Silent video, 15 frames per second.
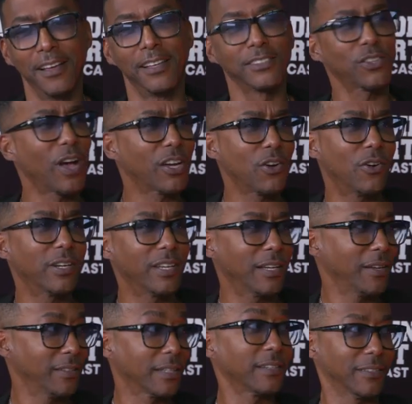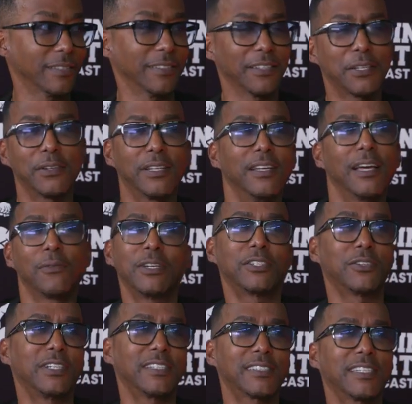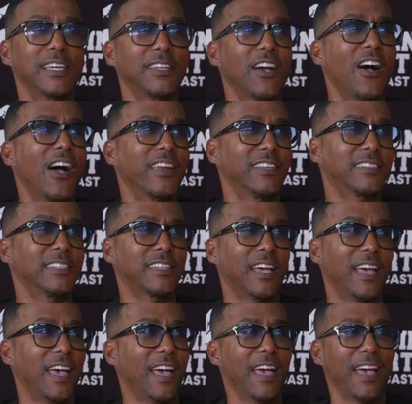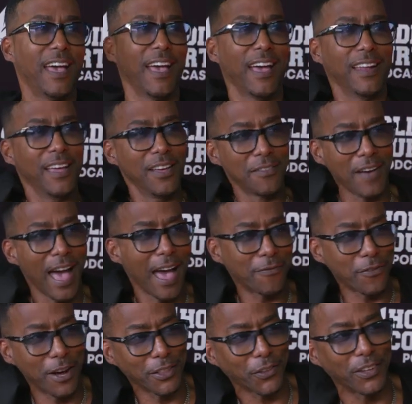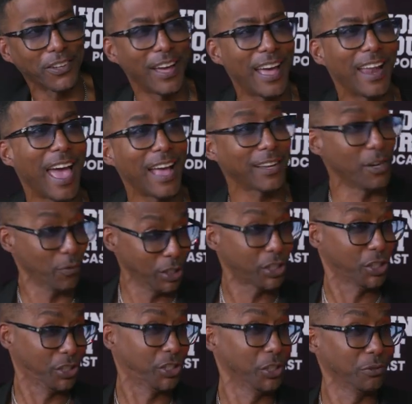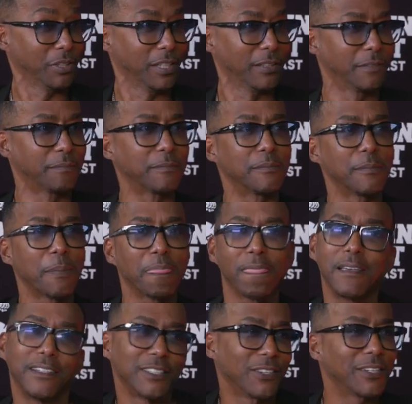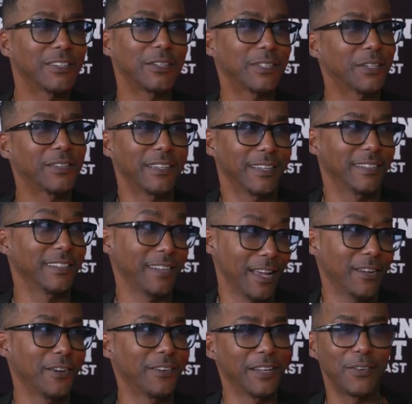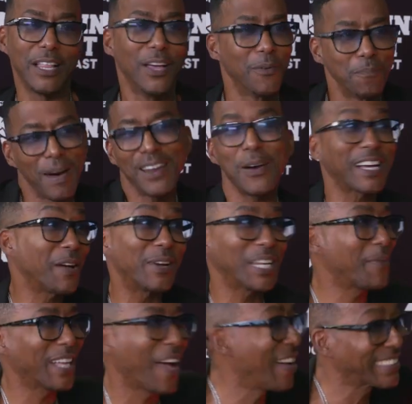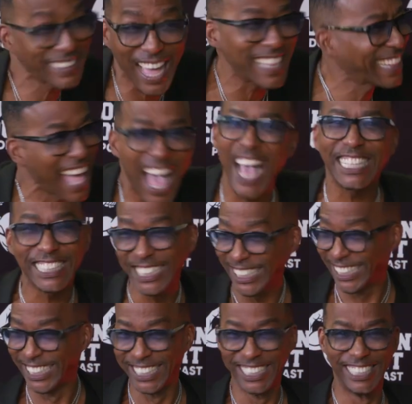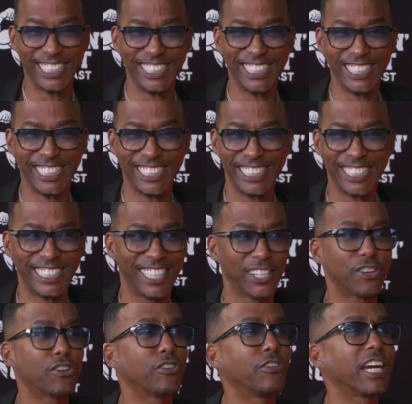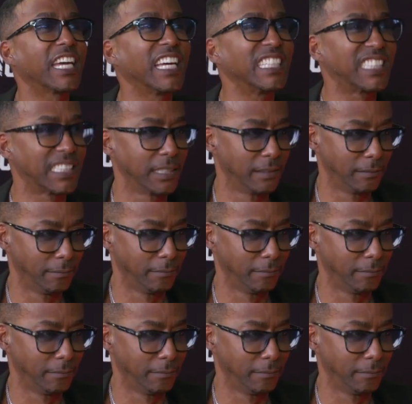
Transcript: So I go in there, and I was like, we're doing the scene, the audience is there, 5, 4, 3, 2, and we shooting. No. And then I go, but okay, wait a minute, not that! Crickets.